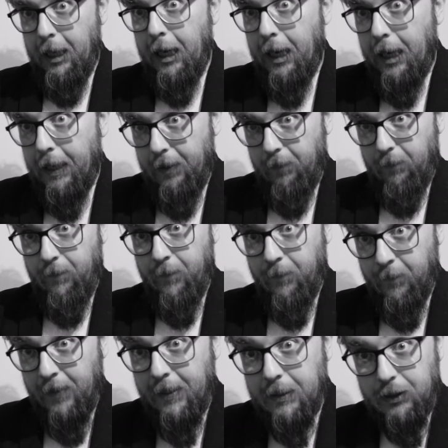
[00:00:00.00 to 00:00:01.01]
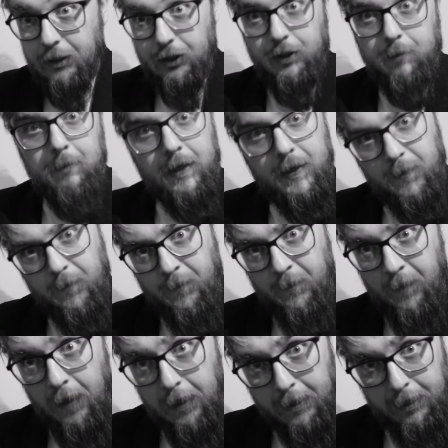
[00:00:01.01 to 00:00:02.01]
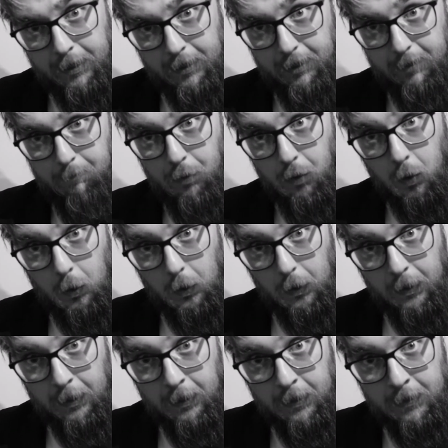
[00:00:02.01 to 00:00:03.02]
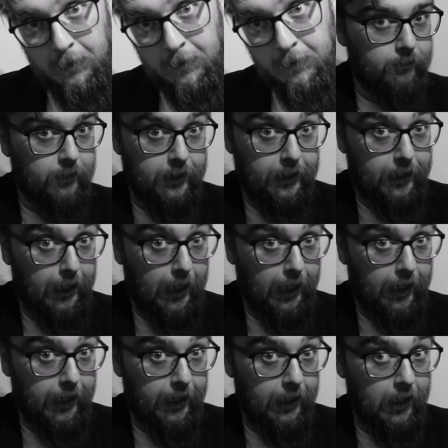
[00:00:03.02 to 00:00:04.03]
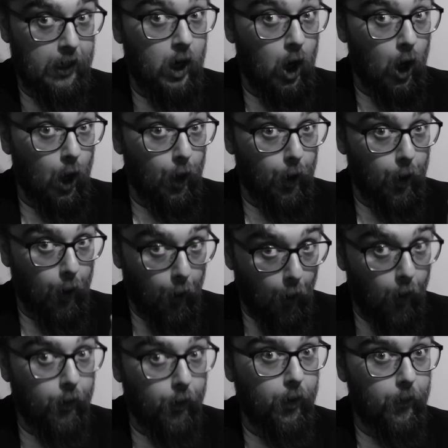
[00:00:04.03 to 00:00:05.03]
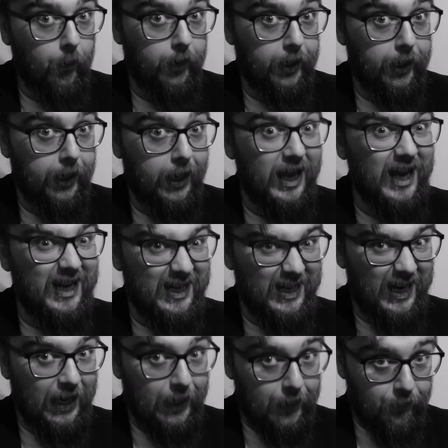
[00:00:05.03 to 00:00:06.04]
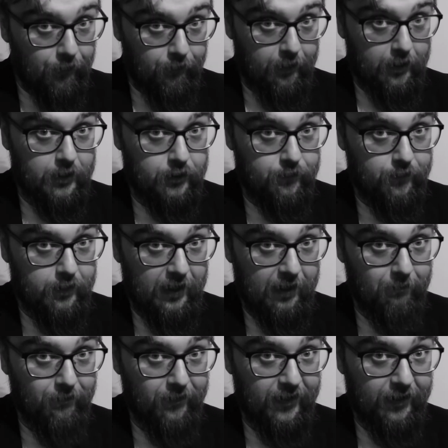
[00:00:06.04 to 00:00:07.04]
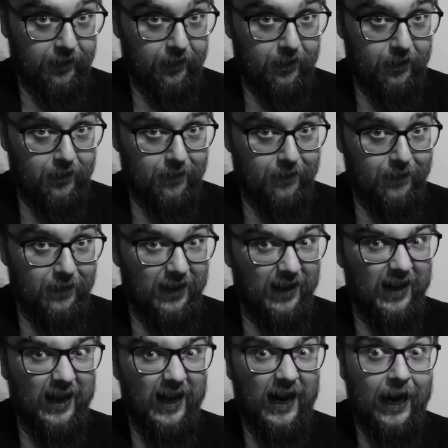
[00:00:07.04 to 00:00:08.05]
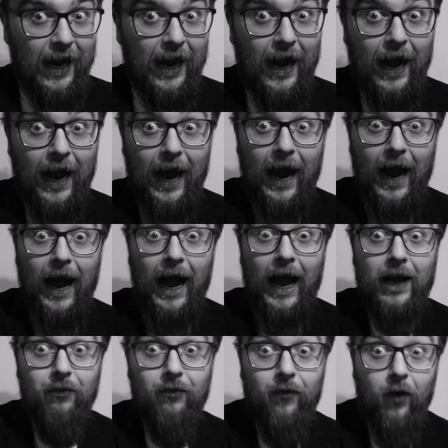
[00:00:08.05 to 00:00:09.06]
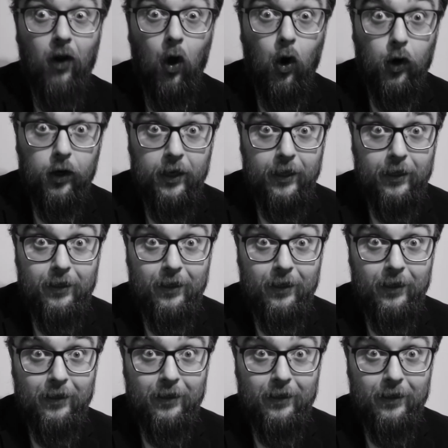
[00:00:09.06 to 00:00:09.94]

I finished my fucking book. Nay, not only did I finish the damn thing, I flogged it.